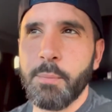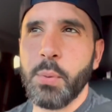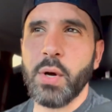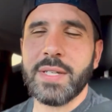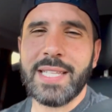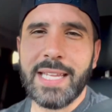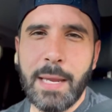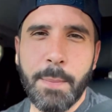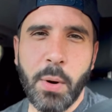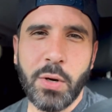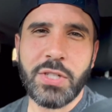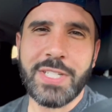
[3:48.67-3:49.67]
books that he
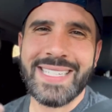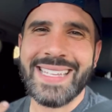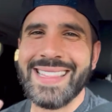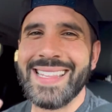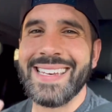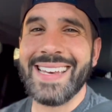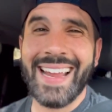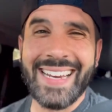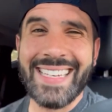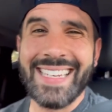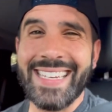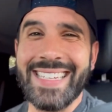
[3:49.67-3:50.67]
purchased in the
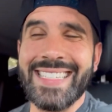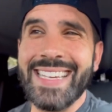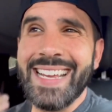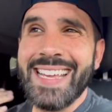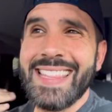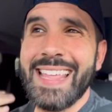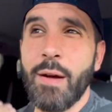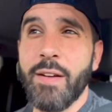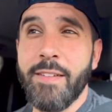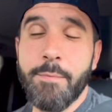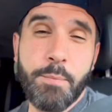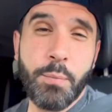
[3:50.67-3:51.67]
90s that
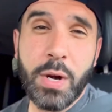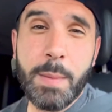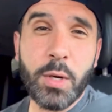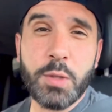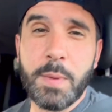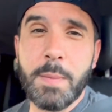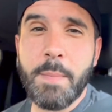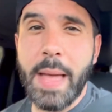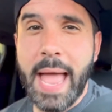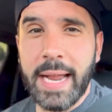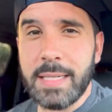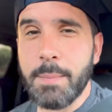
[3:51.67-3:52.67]
have pretty much been
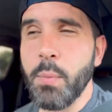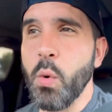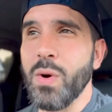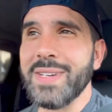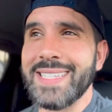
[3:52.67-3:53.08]
bagged and bored